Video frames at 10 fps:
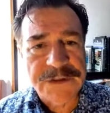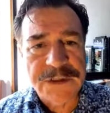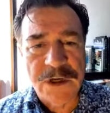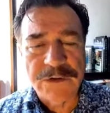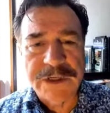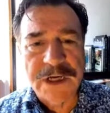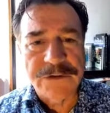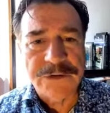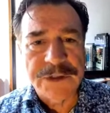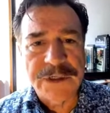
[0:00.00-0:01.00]
It's the only
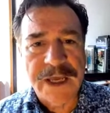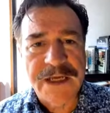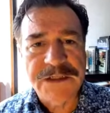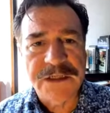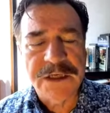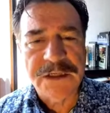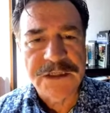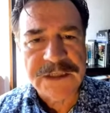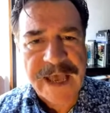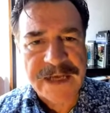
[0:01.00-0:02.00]
country in Asia that
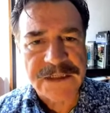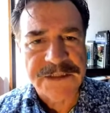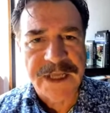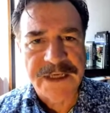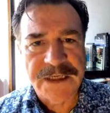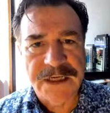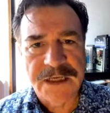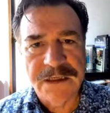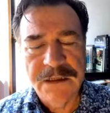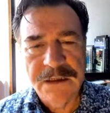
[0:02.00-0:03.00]
is actually taking
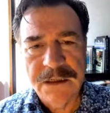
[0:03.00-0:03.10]
a